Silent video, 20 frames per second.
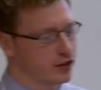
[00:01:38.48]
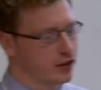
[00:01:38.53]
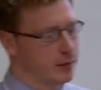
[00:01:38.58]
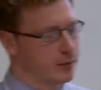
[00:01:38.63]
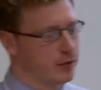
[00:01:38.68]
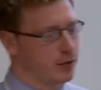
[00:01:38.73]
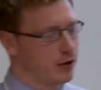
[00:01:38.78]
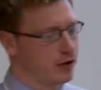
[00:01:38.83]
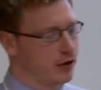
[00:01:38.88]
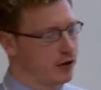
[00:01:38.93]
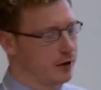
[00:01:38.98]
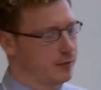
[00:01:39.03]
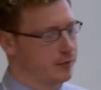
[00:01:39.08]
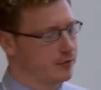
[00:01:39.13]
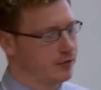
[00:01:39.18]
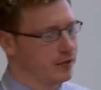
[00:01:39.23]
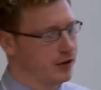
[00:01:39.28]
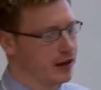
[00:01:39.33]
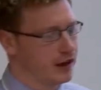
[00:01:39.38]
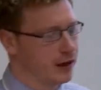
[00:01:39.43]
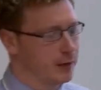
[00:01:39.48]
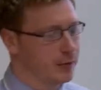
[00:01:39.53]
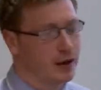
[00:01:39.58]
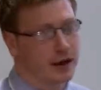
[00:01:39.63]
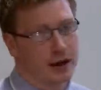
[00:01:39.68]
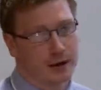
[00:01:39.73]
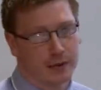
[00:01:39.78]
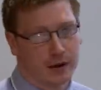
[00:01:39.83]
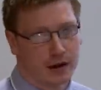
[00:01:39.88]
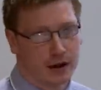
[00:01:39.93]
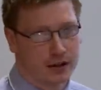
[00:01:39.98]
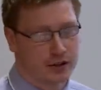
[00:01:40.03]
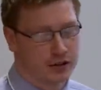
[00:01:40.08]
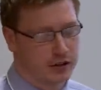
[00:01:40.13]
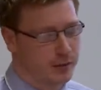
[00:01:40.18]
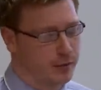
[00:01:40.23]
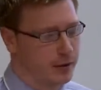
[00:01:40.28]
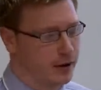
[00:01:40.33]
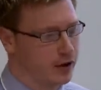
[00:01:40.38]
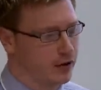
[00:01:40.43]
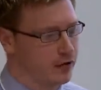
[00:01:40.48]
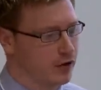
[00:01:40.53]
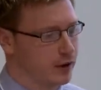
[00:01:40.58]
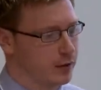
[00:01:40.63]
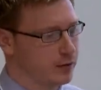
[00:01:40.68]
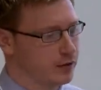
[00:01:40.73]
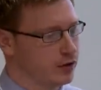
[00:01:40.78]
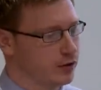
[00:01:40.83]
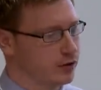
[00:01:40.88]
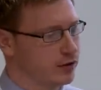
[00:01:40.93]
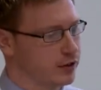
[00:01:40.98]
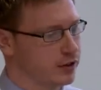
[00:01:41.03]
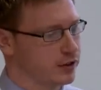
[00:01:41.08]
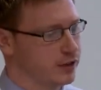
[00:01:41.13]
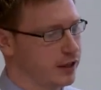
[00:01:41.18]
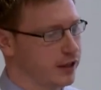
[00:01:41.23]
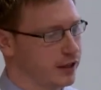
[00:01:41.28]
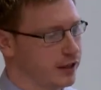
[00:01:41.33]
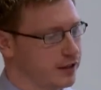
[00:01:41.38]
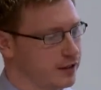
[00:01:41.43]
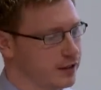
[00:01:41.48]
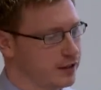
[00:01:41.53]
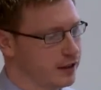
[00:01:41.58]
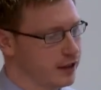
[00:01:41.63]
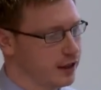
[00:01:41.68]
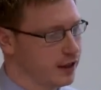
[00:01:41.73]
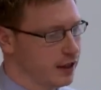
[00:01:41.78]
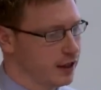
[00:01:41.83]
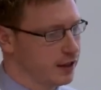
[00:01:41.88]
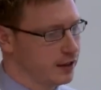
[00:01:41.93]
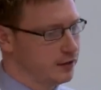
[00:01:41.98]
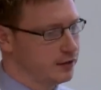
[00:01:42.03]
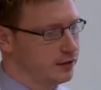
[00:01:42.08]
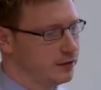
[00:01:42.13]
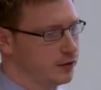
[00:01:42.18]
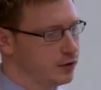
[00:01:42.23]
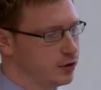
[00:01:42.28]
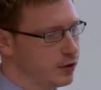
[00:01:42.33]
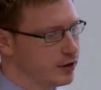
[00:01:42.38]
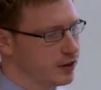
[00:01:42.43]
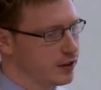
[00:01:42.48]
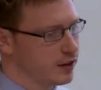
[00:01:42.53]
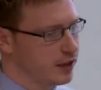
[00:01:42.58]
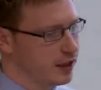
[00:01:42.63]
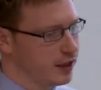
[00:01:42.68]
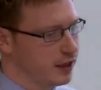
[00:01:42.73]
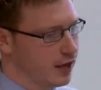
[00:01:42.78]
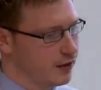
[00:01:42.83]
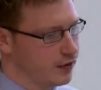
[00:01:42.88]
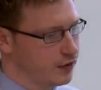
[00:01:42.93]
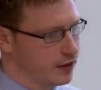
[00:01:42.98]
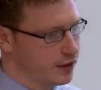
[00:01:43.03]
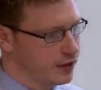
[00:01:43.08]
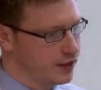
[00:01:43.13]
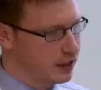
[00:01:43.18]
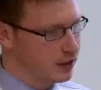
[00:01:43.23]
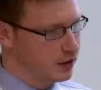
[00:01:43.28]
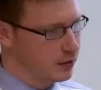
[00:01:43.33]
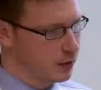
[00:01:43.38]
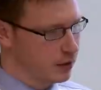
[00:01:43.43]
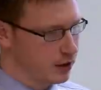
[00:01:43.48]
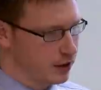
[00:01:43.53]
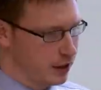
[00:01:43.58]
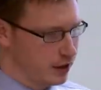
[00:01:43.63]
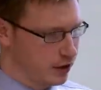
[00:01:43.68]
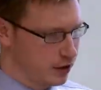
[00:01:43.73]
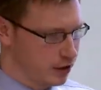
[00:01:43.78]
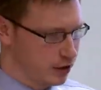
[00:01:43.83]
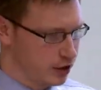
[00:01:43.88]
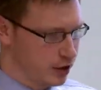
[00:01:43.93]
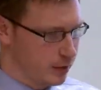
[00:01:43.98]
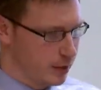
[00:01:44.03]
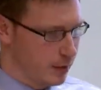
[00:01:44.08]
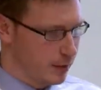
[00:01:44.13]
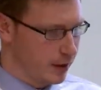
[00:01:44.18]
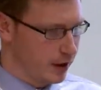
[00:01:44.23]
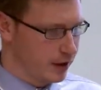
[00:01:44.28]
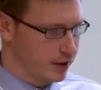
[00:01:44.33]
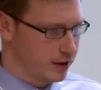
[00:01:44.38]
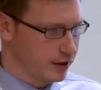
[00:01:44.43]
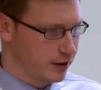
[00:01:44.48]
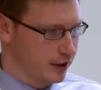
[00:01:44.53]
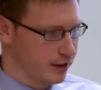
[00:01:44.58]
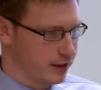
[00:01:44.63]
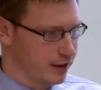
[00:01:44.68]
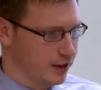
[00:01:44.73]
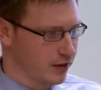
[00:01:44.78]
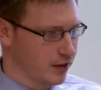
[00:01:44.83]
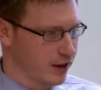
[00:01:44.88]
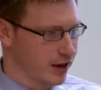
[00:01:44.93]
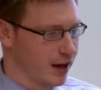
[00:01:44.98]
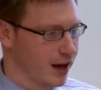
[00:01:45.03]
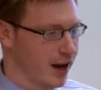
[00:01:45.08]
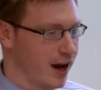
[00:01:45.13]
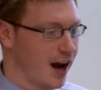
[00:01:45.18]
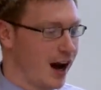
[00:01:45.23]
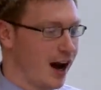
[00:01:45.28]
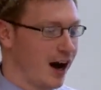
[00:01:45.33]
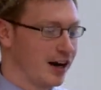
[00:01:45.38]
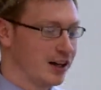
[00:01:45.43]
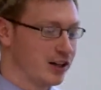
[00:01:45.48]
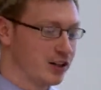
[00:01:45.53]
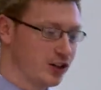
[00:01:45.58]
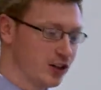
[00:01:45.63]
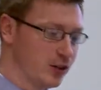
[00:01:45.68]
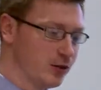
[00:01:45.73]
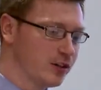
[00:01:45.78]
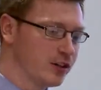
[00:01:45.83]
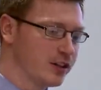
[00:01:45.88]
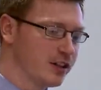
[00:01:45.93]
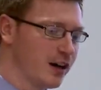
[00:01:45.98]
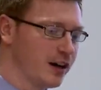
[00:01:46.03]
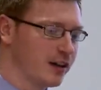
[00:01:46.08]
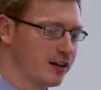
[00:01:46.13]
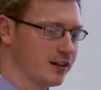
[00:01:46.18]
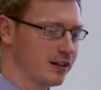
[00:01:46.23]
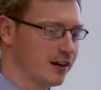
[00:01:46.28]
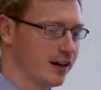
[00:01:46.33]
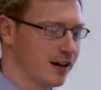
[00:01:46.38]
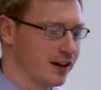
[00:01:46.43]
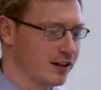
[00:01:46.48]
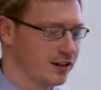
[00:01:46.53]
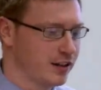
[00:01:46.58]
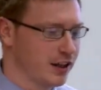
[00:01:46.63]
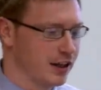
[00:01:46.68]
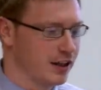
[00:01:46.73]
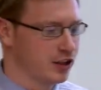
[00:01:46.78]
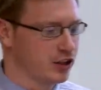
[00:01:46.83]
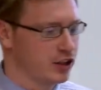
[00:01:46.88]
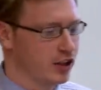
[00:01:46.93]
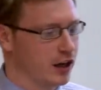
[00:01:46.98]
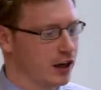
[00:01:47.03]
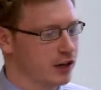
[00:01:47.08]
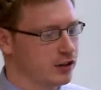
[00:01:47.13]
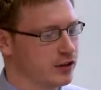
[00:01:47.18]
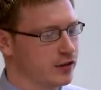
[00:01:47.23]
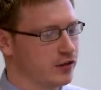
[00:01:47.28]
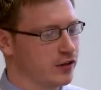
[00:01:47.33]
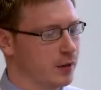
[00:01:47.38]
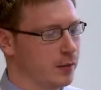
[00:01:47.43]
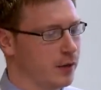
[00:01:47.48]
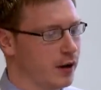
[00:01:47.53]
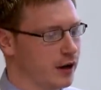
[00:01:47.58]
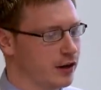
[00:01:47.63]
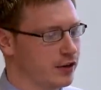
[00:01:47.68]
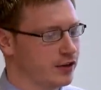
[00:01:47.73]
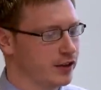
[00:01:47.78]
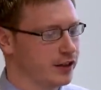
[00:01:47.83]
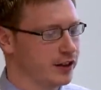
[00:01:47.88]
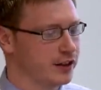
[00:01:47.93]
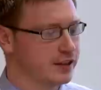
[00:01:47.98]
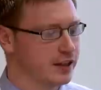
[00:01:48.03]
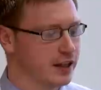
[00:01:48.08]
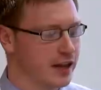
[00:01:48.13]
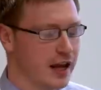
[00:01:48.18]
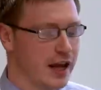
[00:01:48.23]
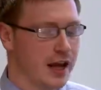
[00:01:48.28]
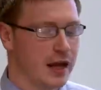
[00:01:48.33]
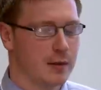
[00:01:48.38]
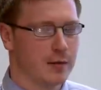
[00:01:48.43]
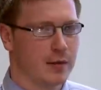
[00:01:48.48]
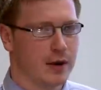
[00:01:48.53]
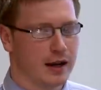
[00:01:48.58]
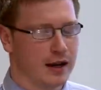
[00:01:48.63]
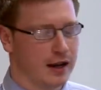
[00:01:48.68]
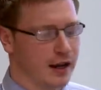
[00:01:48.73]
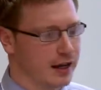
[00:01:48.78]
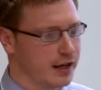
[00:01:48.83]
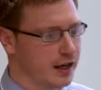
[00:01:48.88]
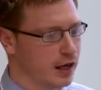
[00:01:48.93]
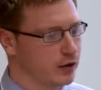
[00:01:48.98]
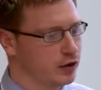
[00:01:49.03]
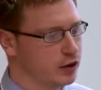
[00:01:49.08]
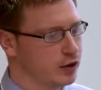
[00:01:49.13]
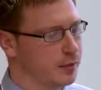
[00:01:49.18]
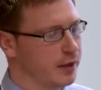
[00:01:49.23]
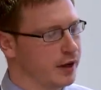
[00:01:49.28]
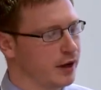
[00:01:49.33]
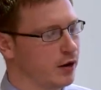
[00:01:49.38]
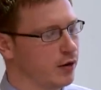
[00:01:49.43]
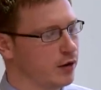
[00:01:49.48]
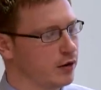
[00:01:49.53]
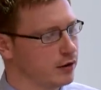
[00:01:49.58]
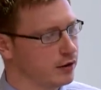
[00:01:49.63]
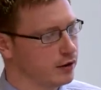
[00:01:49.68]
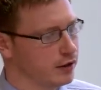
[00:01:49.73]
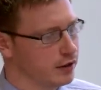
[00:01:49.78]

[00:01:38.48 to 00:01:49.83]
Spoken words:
degree program in applied biology and biopharmaceutical science. So as I said, after the six-month internship in Boston Scientific, I soon started as in Charles River Laboratories in Ballinlough County, Mayo.